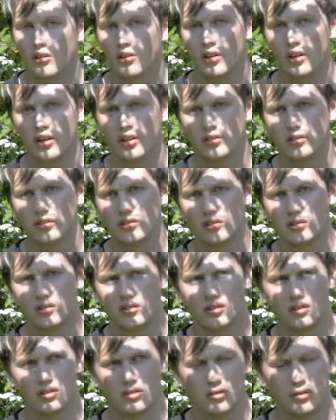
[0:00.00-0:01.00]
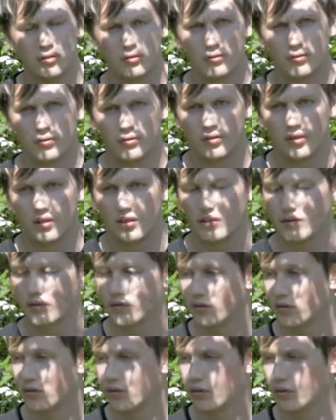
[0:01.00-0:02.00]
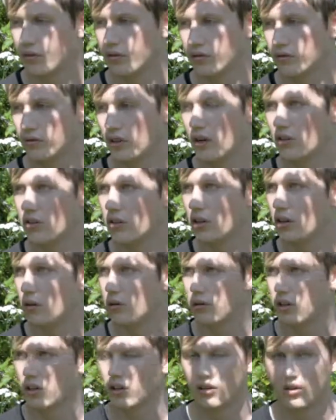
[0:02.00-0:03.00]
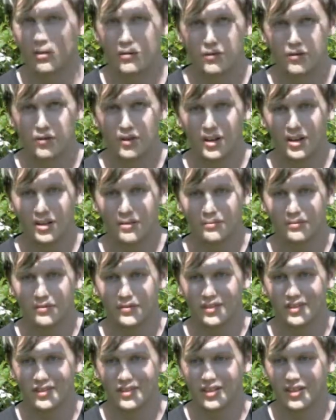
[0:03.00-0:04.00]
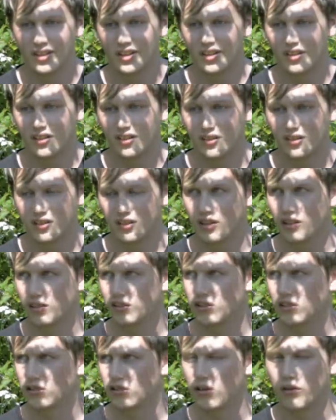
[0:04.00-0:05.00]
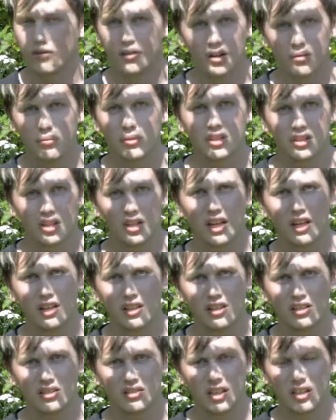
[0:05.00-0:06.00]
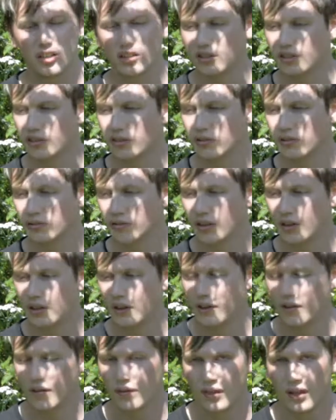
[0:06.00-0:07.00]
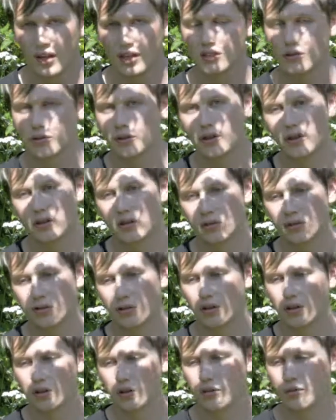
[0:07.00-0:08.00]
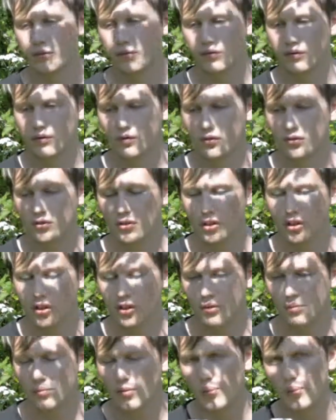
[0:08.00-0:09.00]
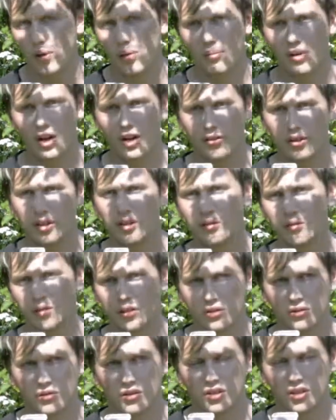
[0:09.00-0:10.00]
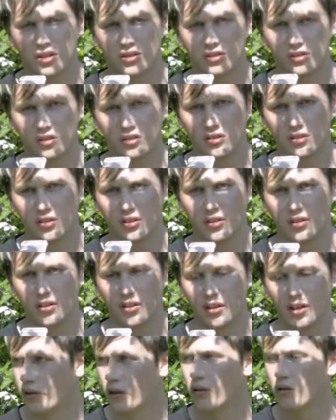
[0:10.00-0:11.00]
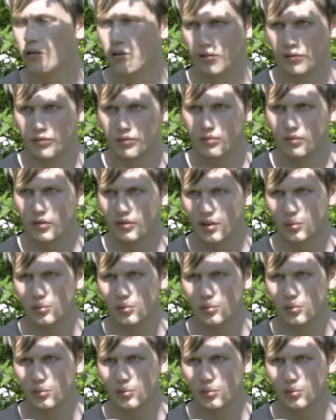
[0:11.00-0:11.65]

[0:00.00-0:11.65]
Oh, and to sort of round the whole thing off, it's a sort of like miscellaneous section. Here's a photo of my mate Mary, who I saw in London, and a photo of my